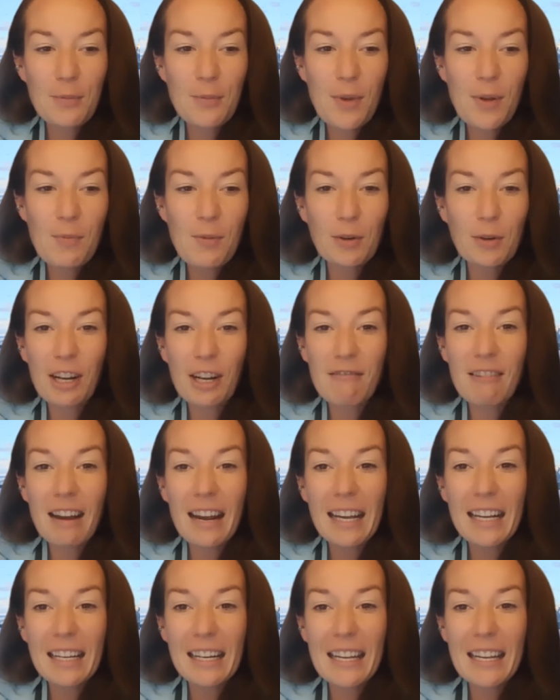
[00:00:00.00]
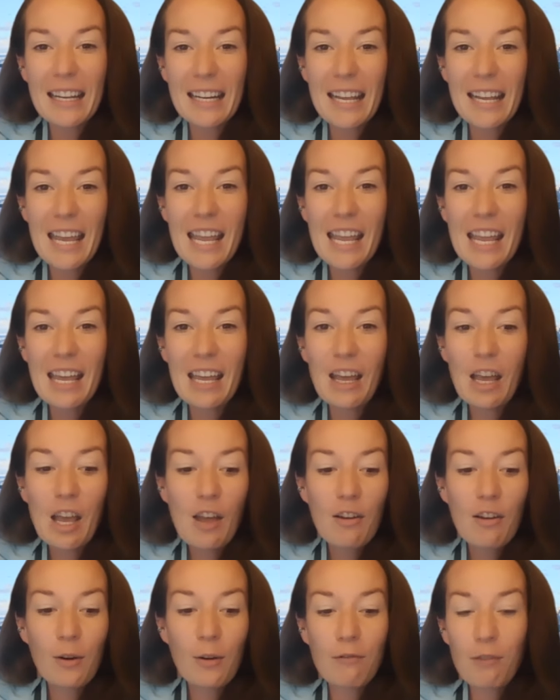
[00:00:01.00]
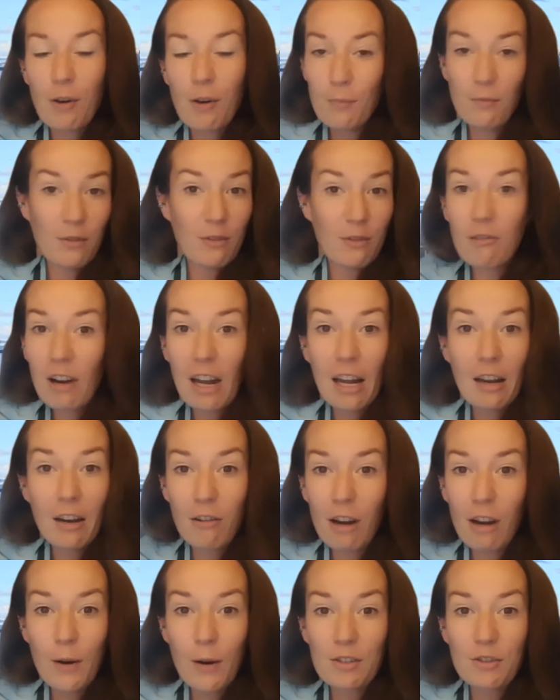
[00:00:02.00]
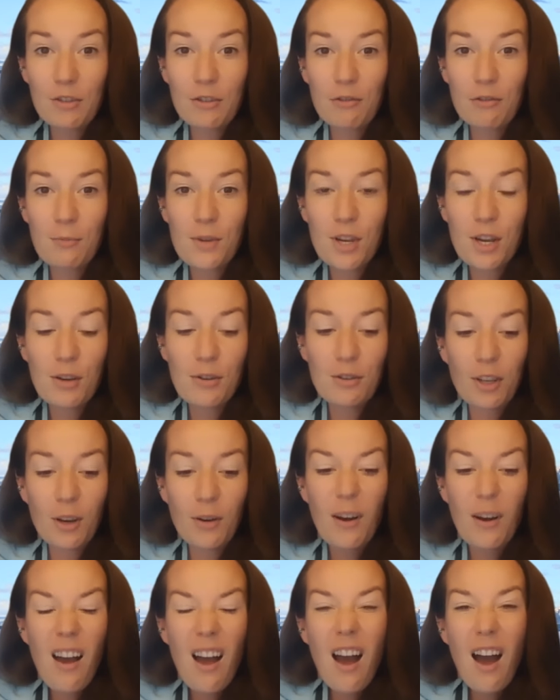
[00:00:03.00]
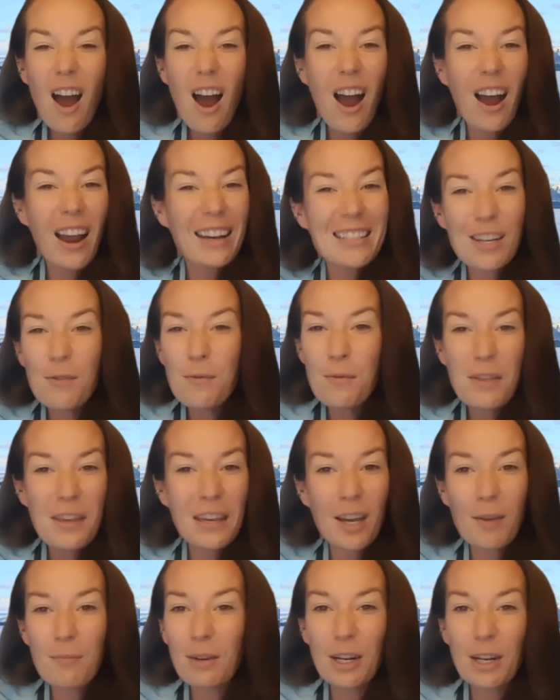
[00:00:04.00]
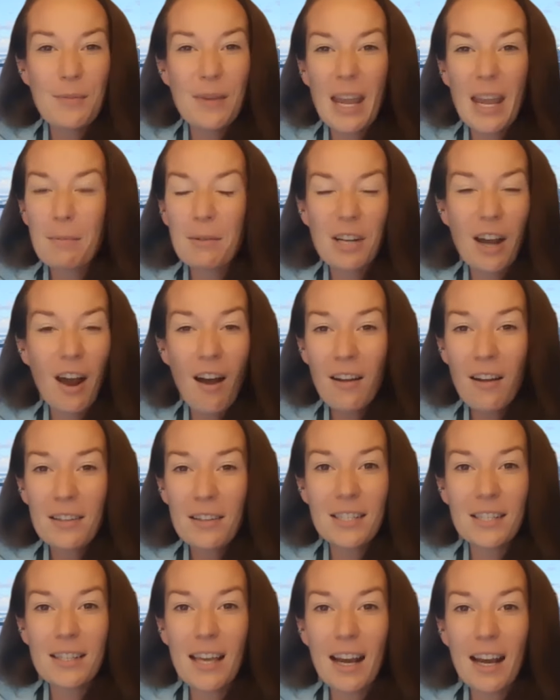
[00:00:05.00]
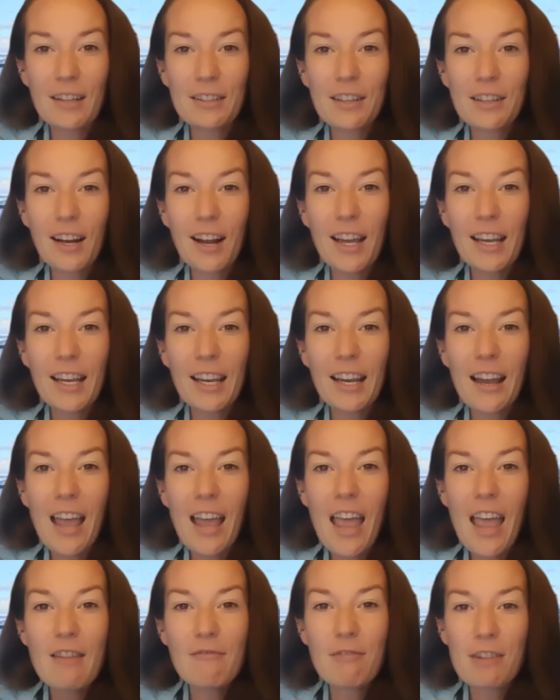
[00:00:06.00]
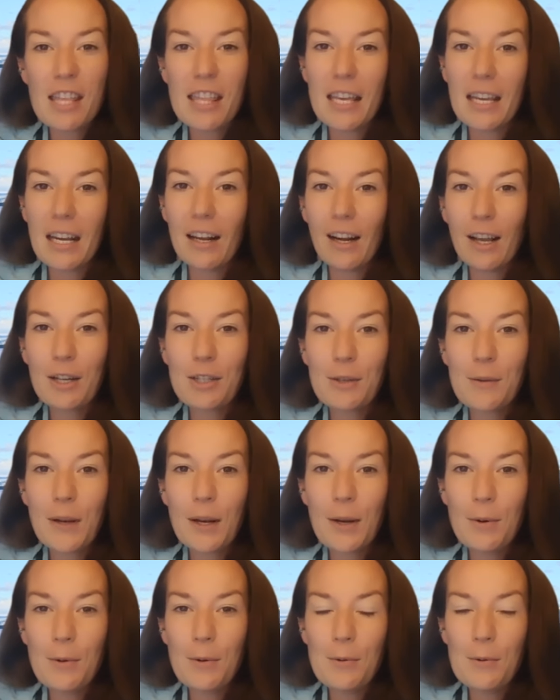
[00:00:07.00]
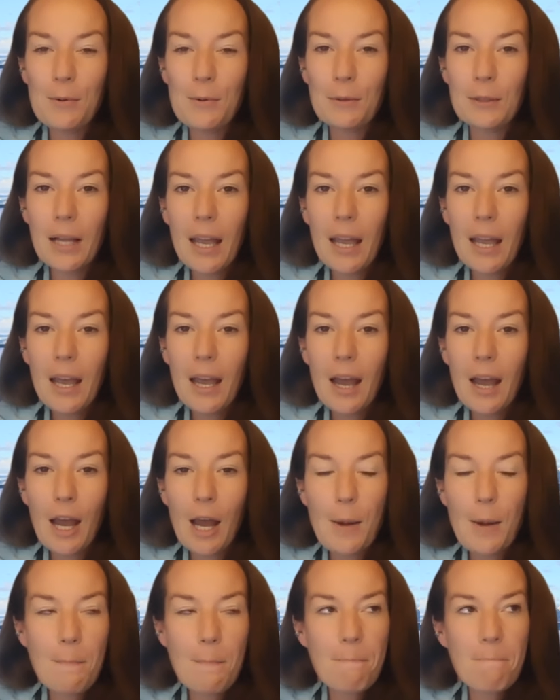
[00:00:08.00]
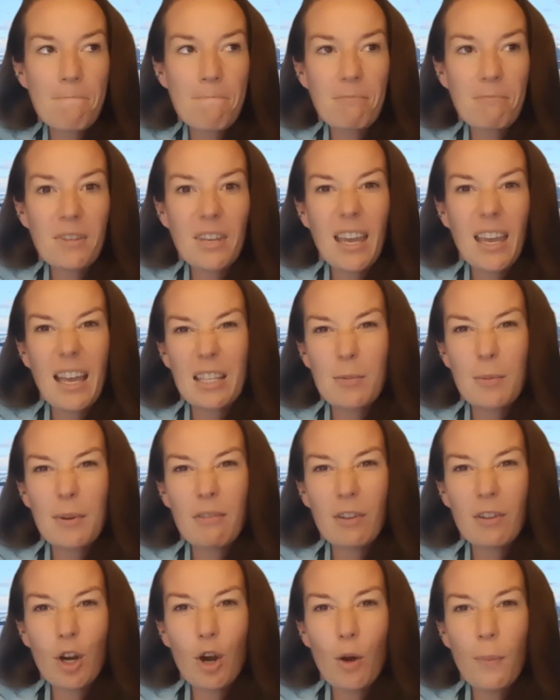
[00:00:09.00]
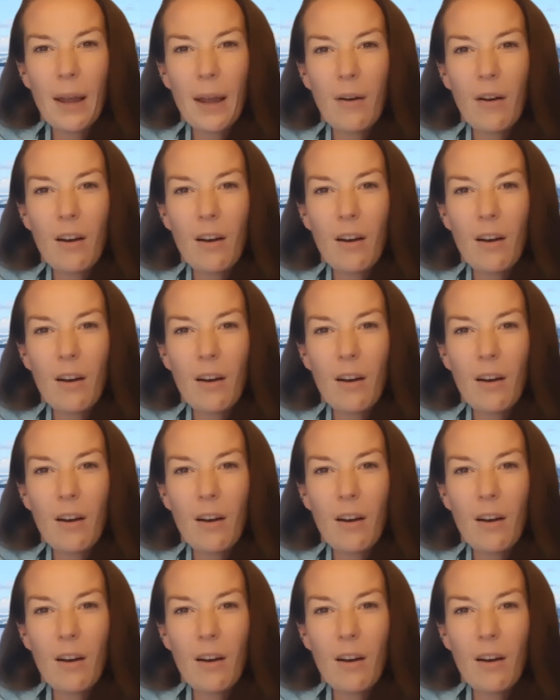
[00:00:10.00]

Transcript: a bit more directly and hear from great questions from you. So I don't think I'm going to be able to answer that, because I like everything. I like doing it all. Yeah, it's a bit of a cop-out